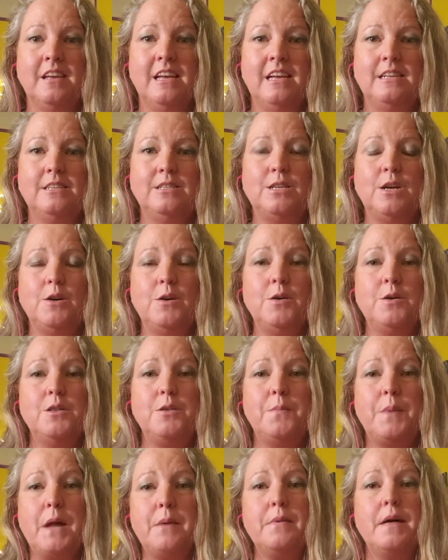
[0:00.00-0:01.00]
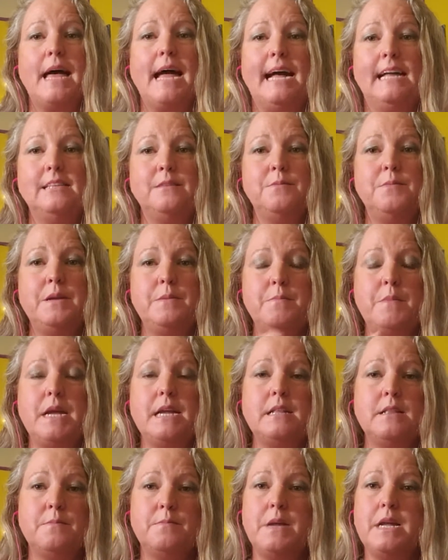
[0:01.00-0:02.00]
So the Bible had to be
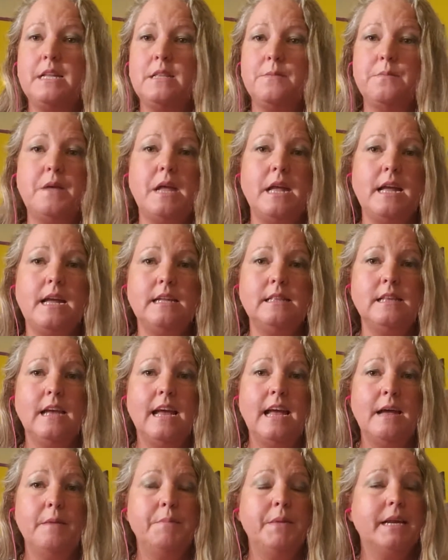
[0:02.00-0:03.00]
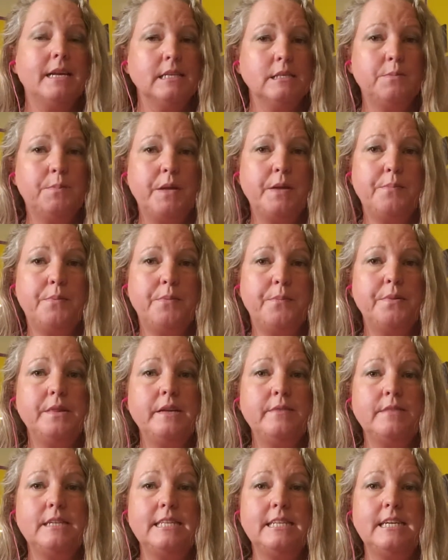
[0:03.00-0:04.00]
made because people
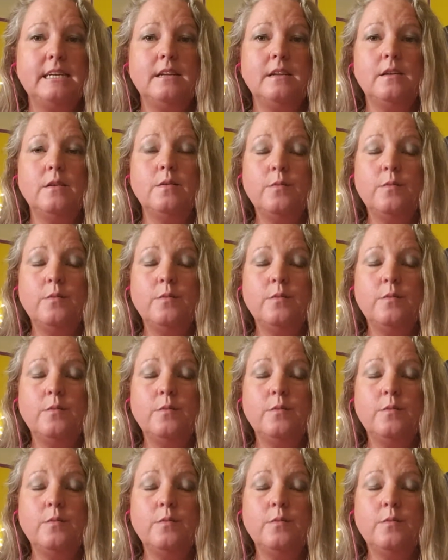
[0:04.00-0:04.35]
believed in it,